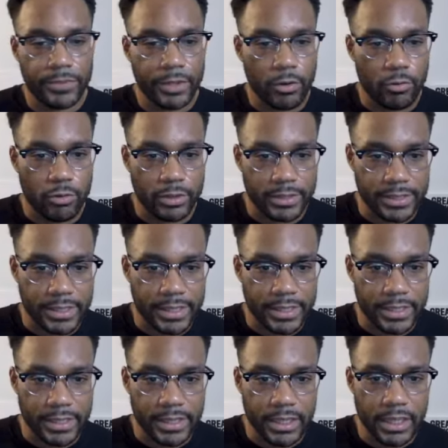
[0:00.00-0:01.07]
Or
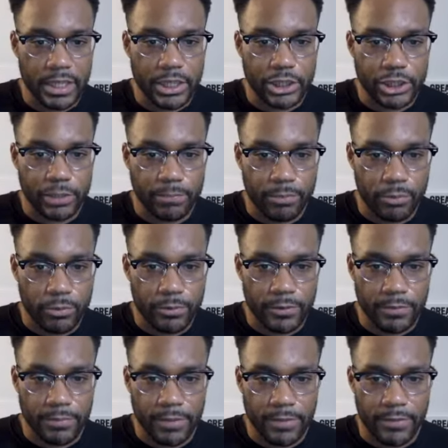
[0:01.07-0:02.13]
D. Support the
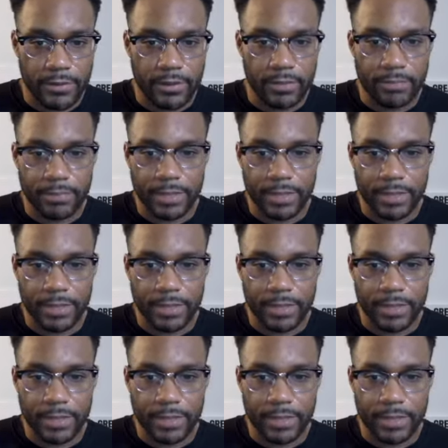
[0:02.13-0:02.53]
mother by